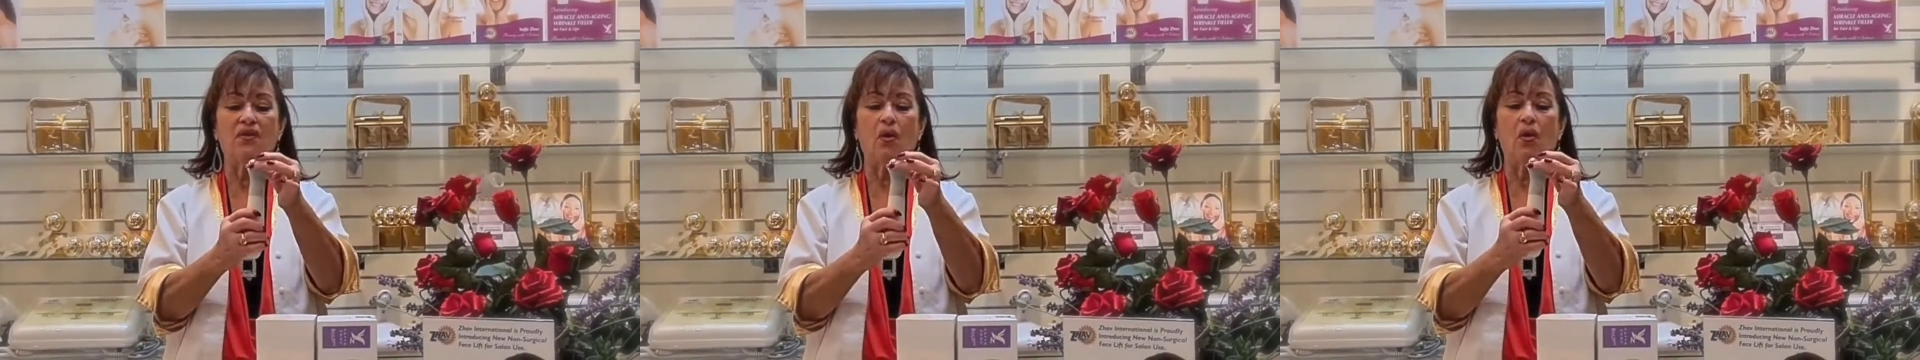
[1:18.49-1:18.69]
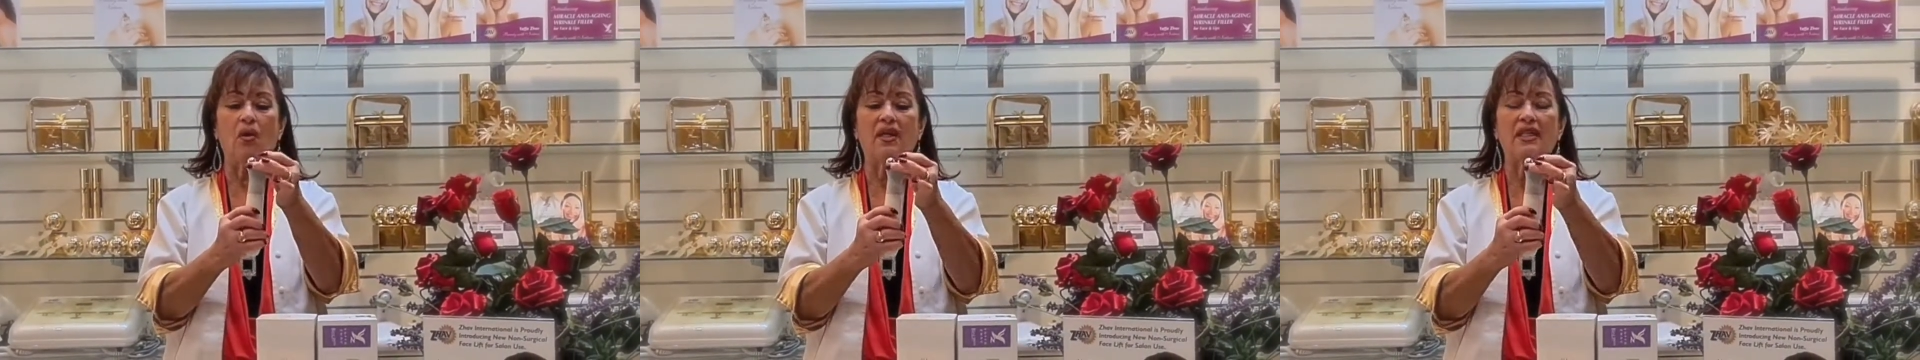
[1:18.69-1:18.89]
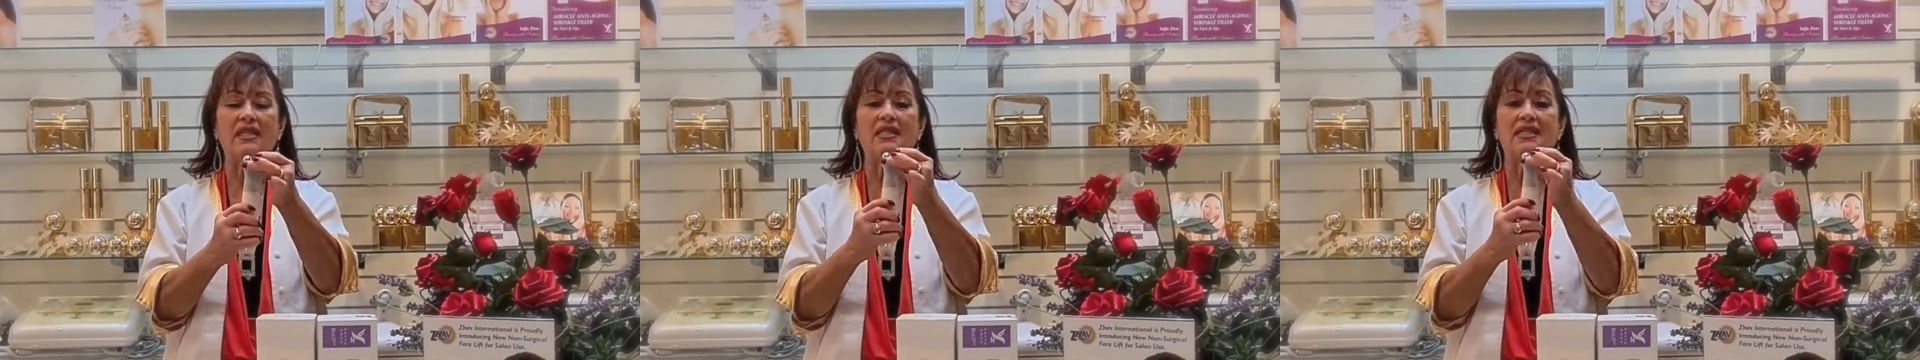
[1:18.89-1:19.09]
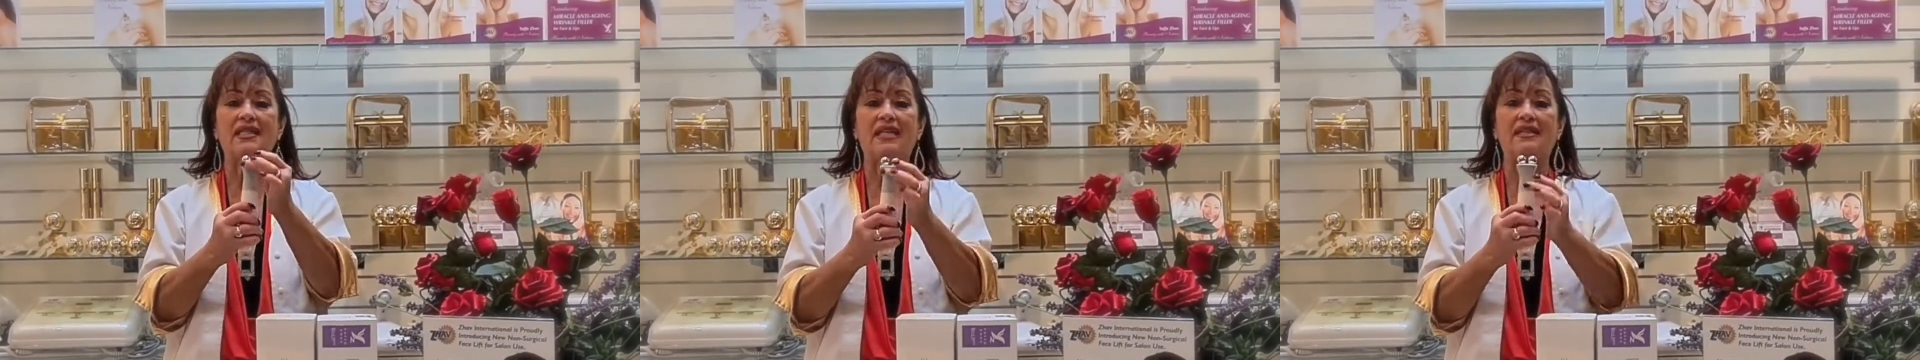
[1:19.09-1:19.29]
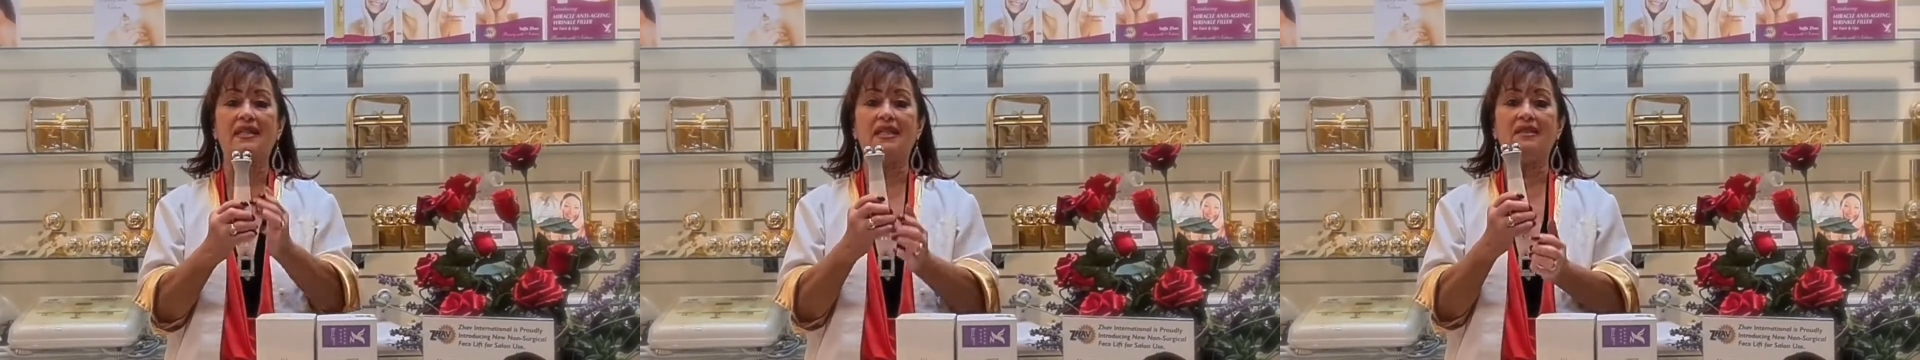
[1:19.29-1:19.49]
already
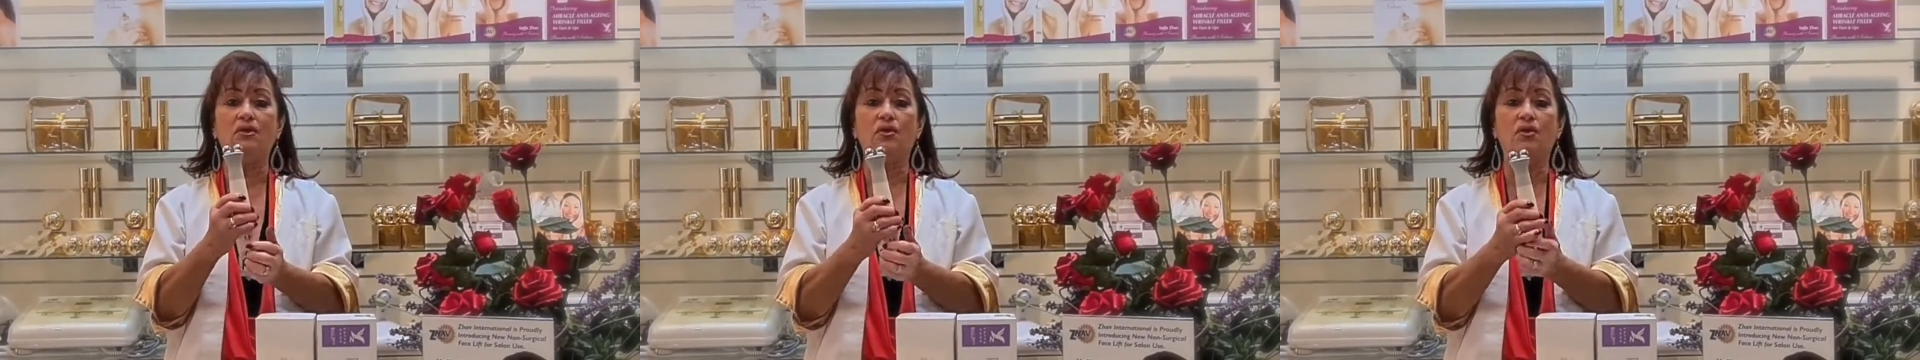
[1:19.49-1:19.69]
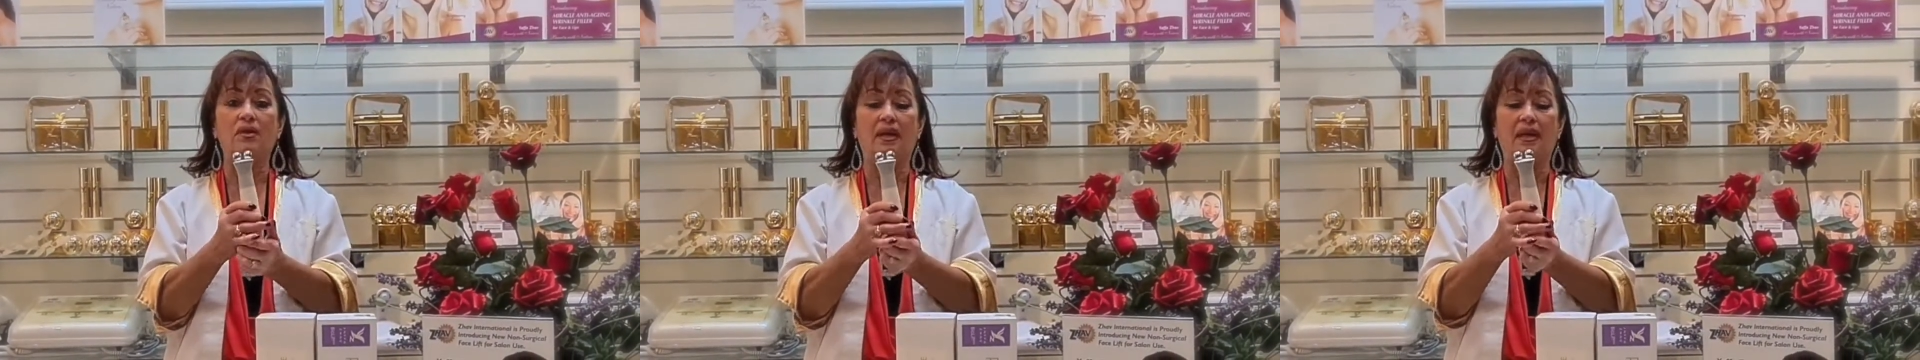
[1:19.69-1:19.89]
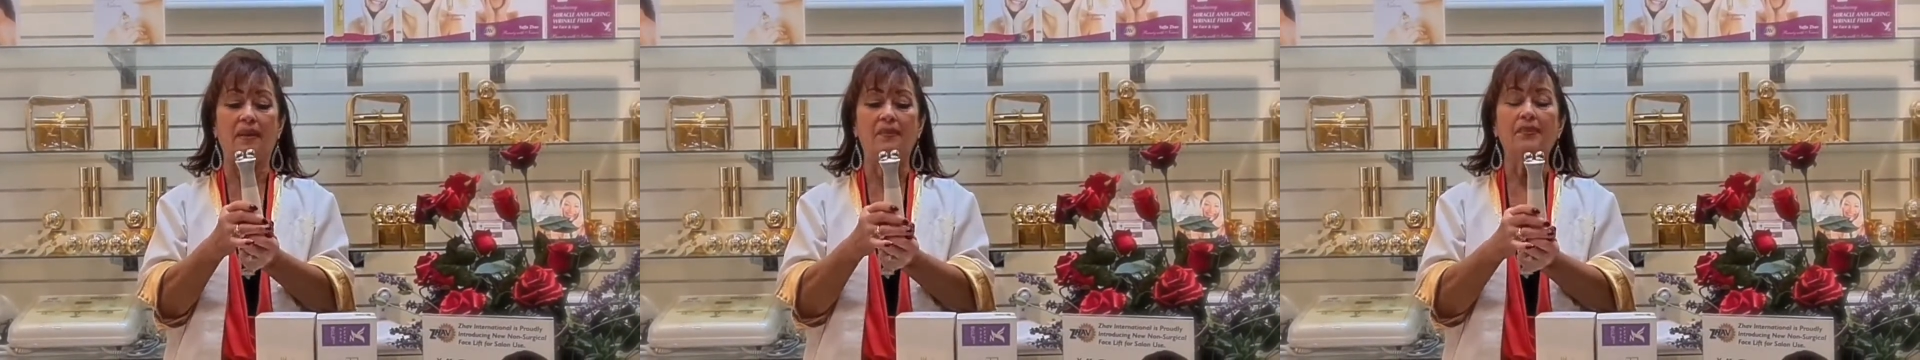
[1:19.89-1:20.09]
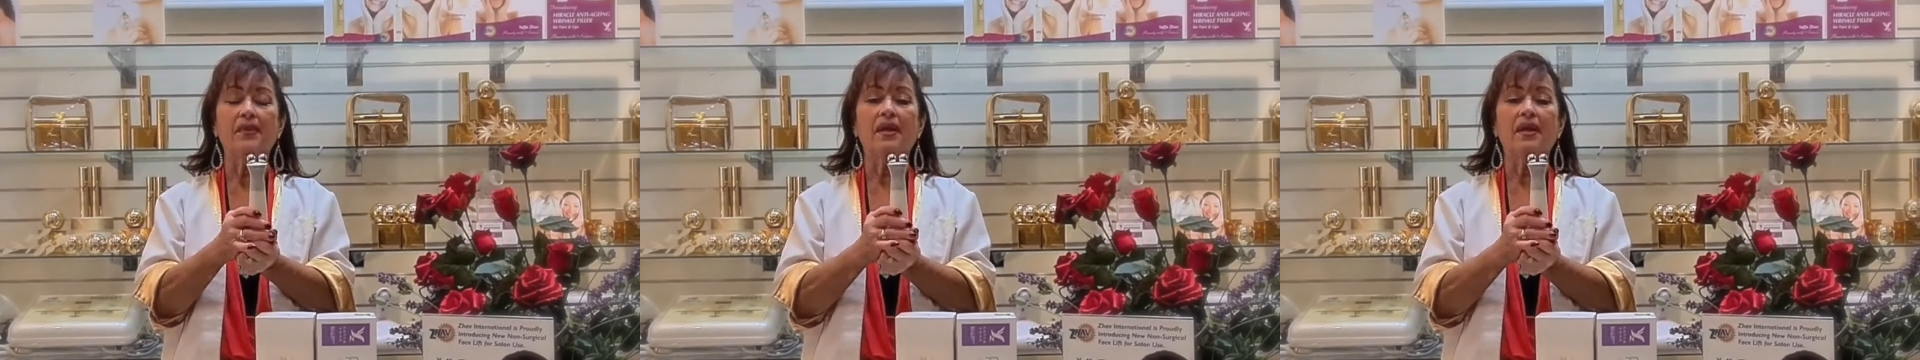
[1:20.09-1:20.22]
set into the